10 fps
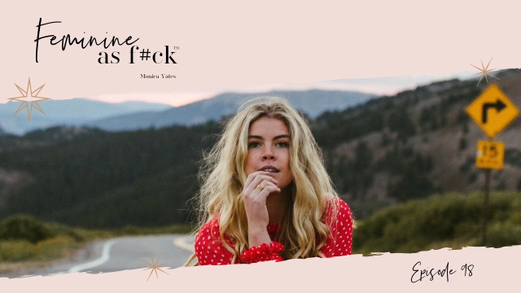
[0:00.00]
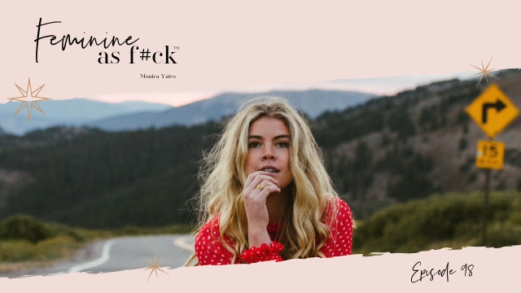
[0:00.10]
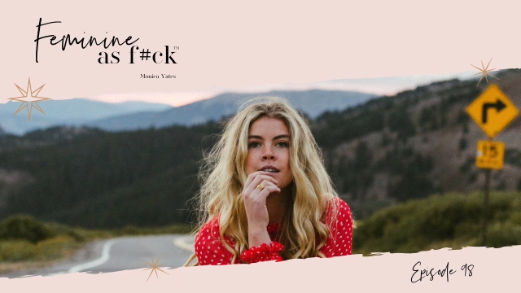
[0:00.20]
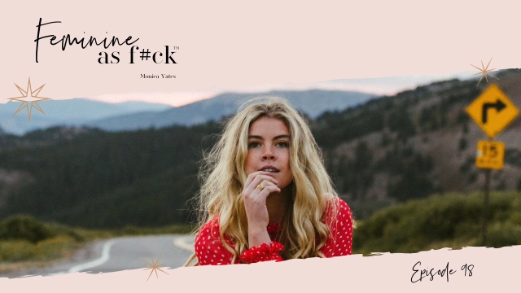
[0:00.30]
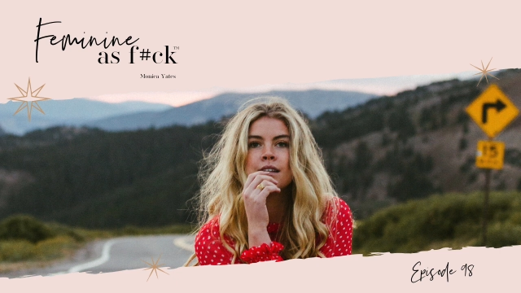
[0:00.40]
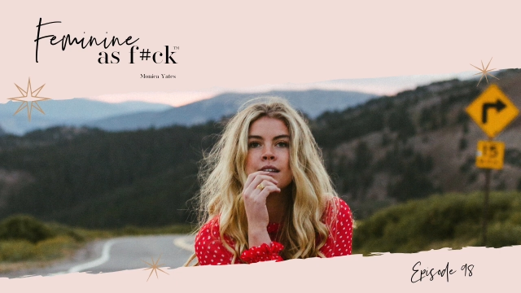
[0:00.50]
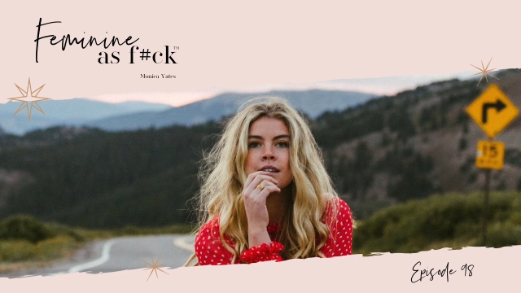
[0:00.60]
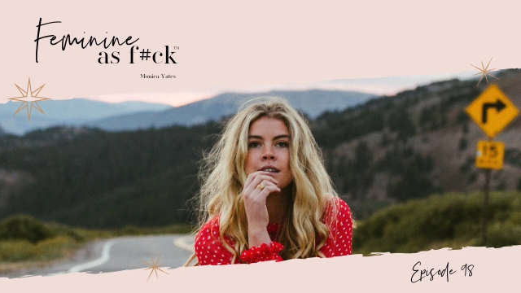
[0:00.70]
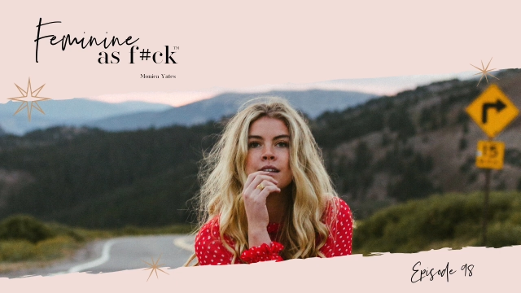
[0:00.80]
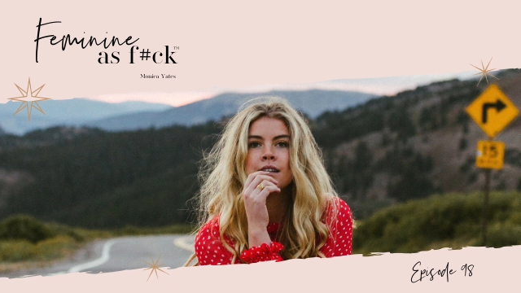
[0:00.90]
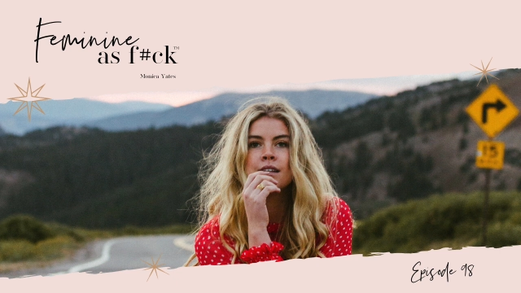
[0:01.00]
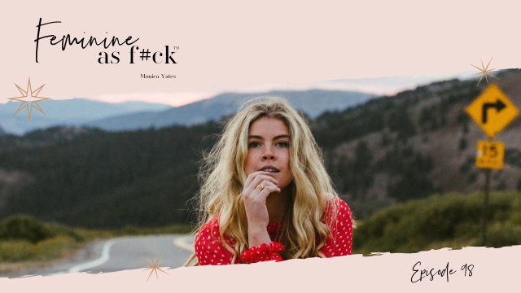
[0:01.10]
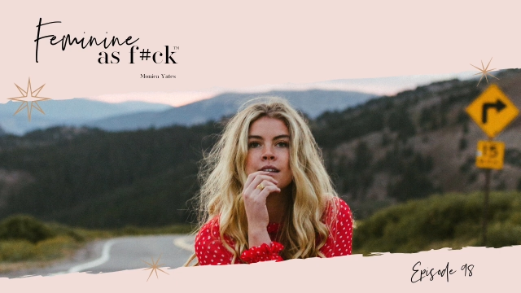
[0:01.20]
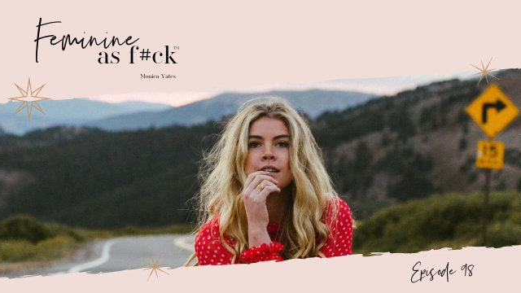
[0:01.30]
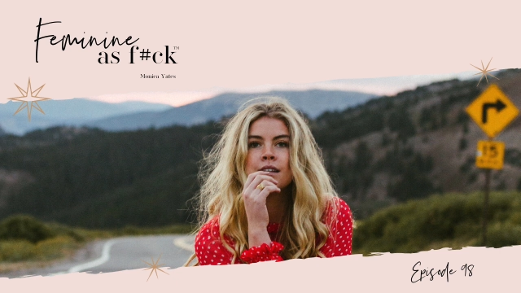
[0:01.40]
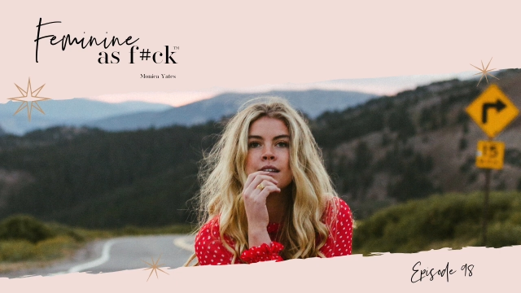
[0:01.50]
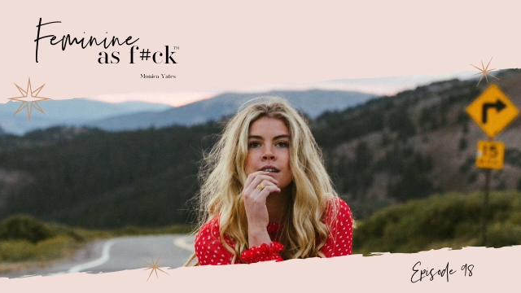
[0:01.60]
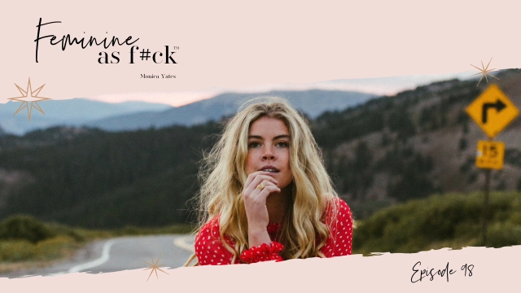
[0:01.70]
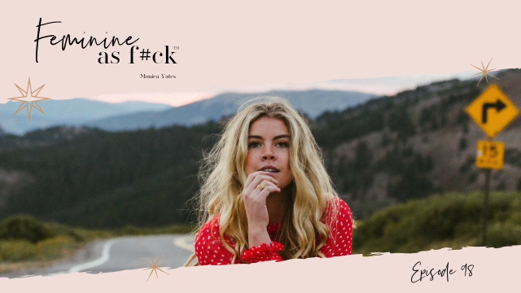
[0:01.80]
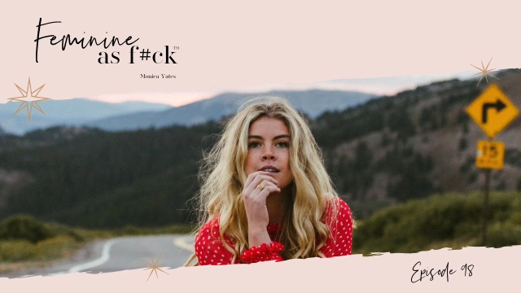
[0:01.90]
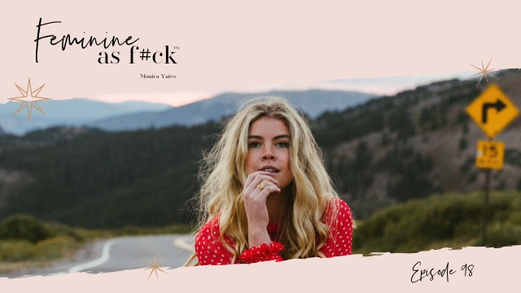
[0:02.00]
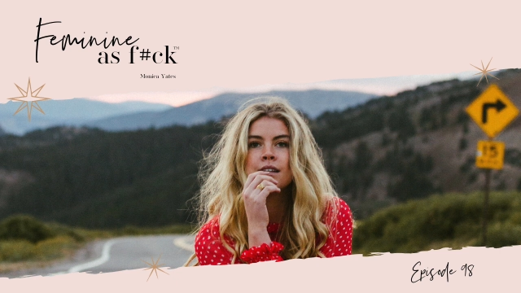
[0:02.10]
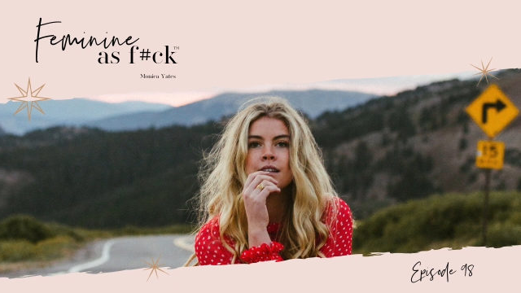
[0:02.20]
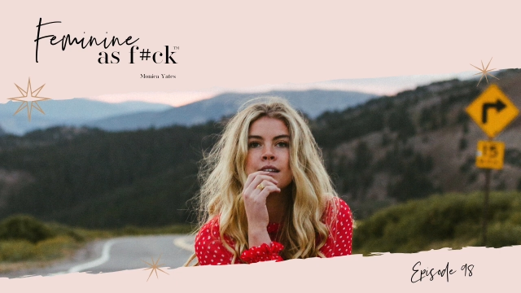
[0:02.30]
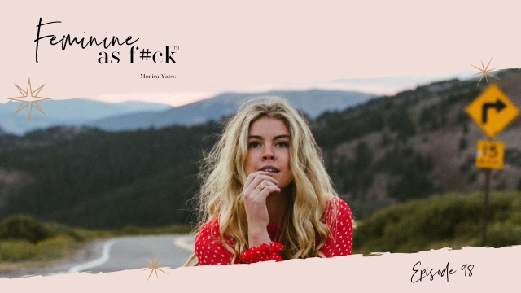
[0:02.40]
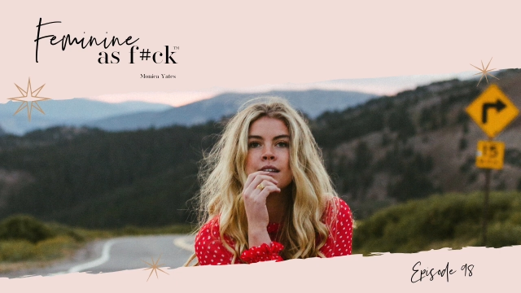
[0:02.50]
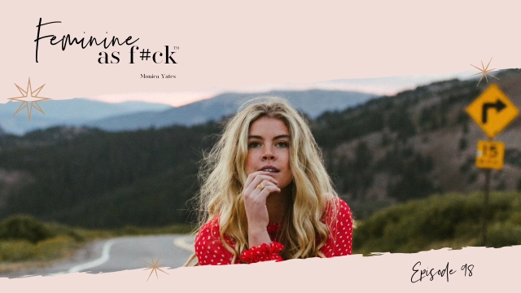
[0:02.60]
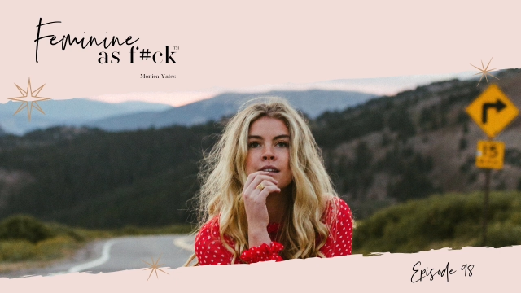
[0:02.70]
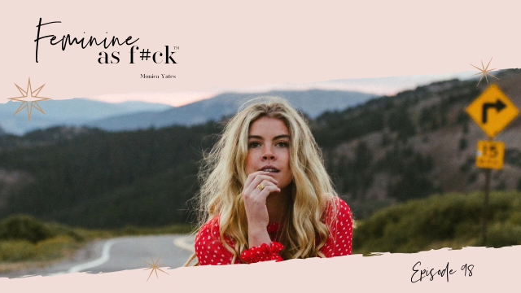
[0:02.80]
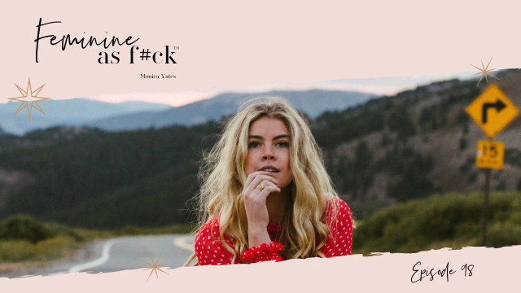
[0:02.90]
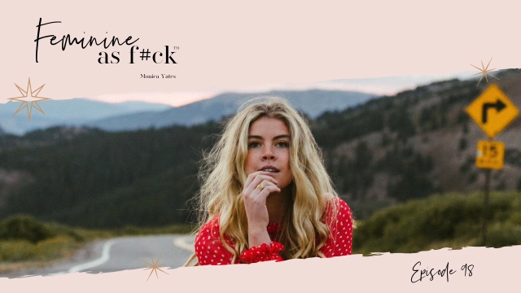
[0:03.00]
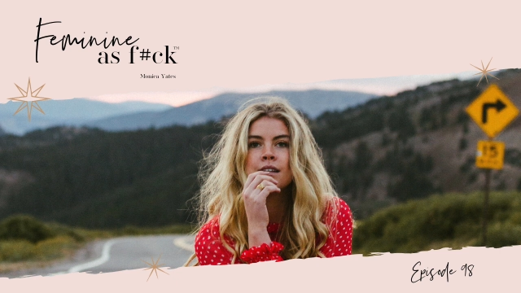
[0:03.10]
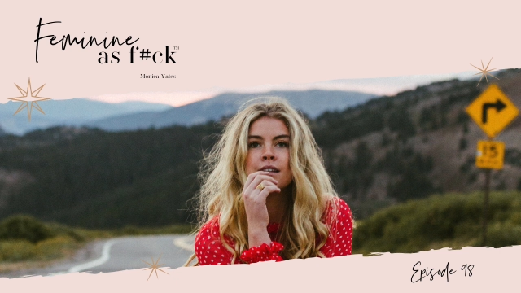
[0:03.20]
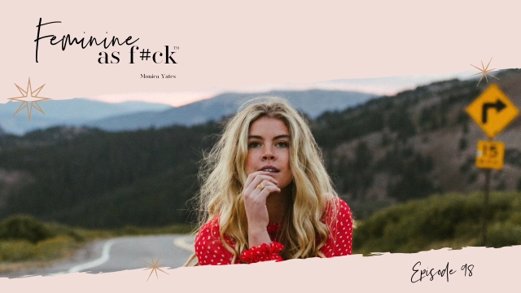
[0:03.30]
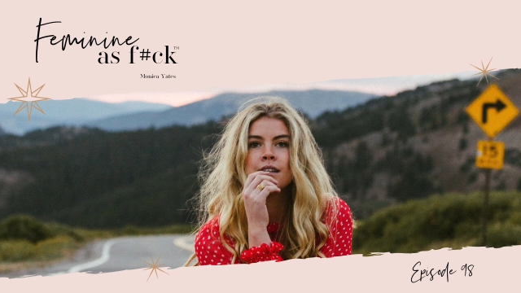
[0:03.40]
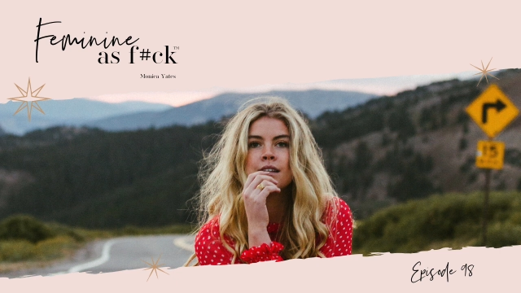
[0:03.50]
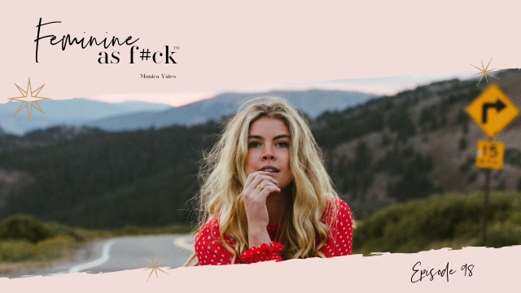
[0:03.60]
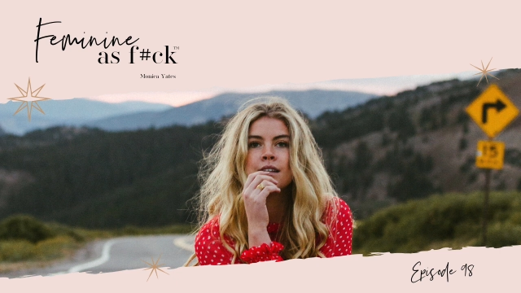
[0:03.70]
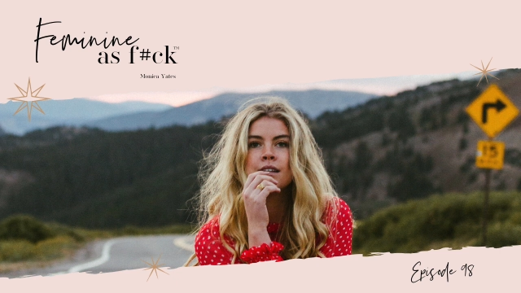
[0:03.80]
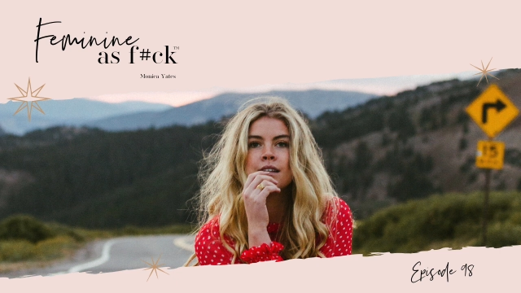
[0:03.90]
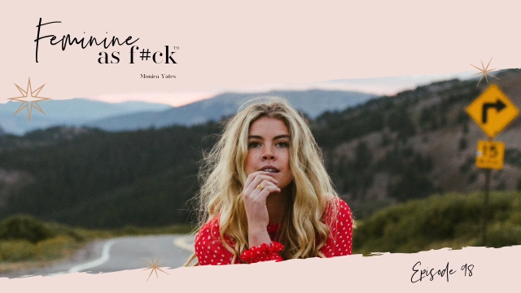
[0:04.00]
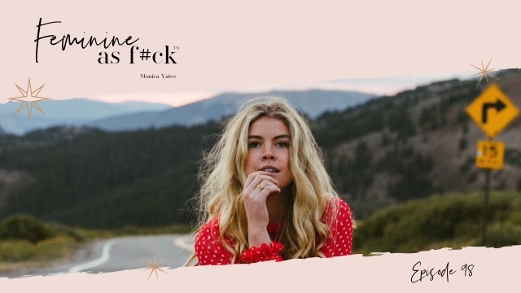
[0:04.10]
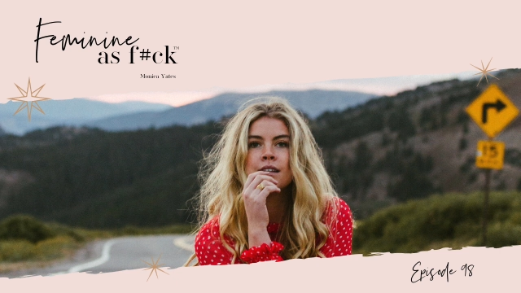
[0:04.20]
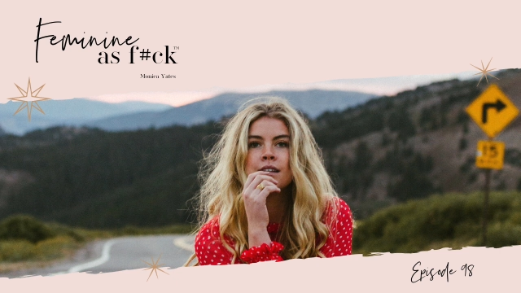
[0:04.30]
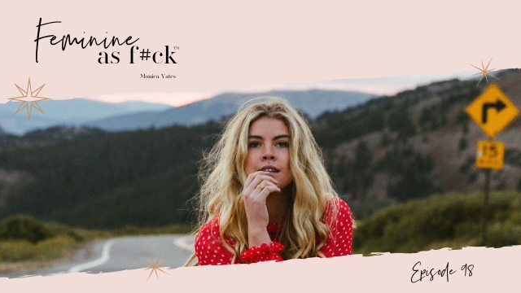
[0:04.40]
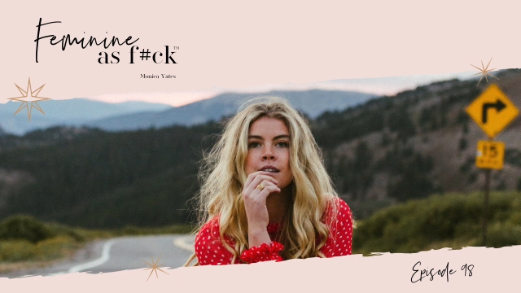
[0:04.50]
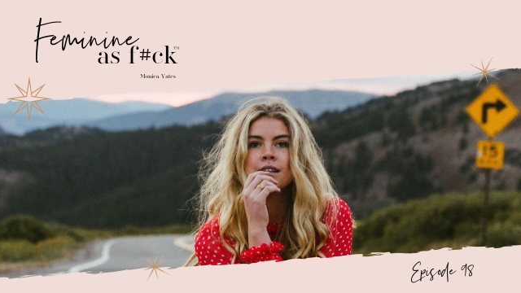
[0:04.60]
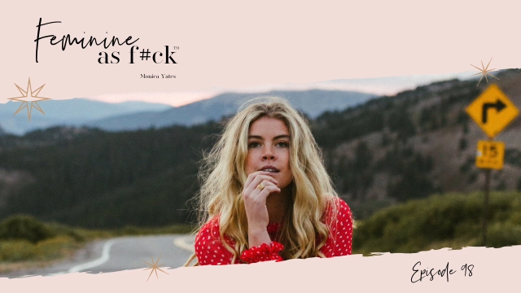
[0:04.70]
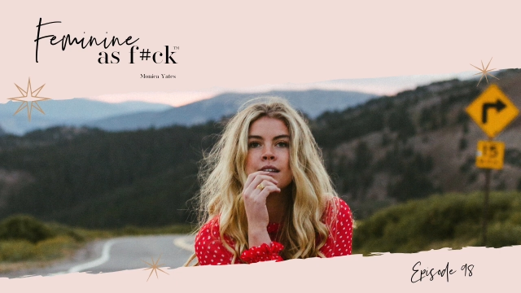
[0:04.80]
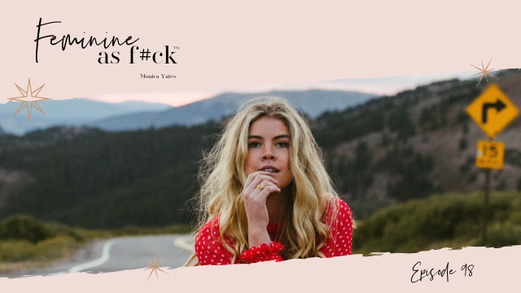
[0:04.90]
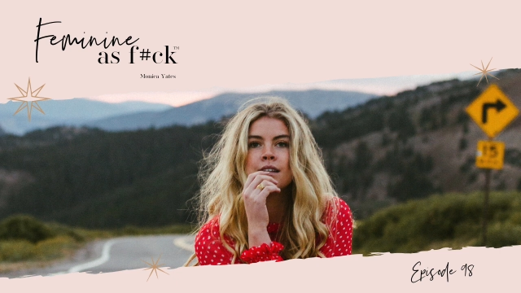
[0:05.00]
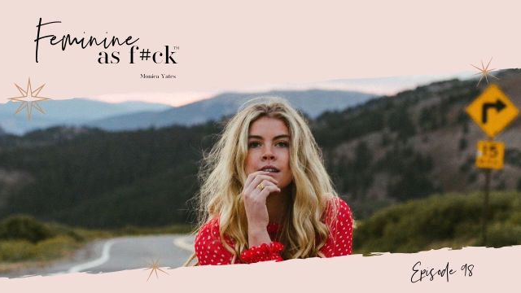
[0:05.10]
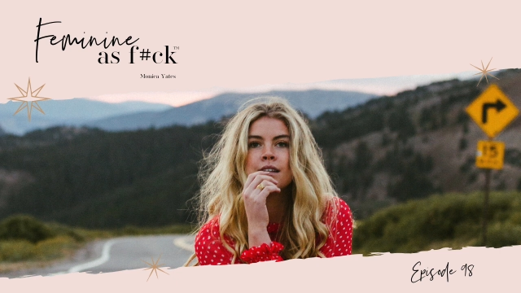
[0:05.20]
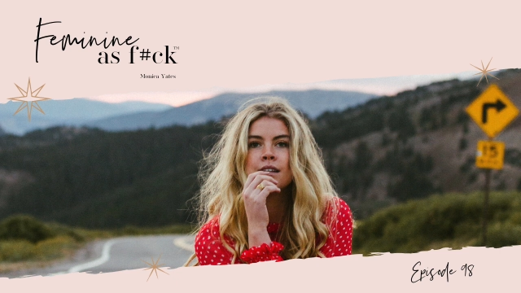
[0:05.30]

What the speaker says: [no speech]